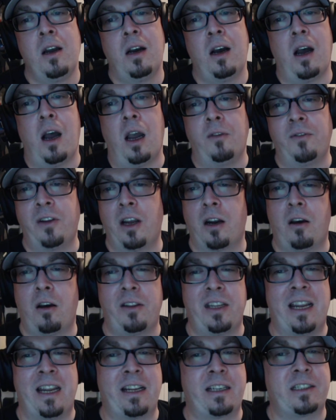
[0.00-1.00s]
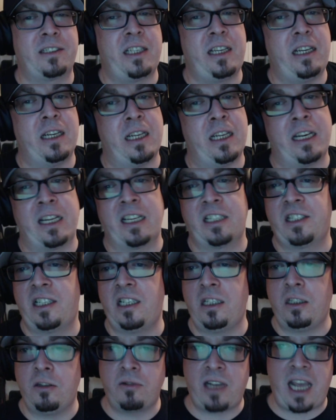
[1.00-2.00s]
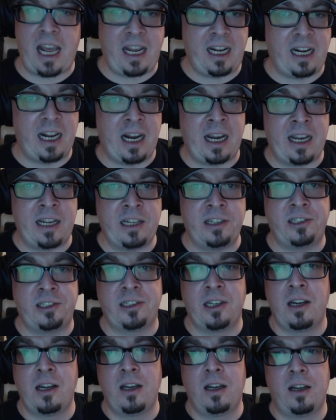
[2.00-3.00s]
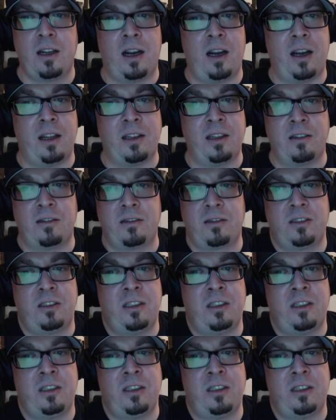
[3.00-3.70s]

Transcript: You've got all the NXT and NXT UK guys that,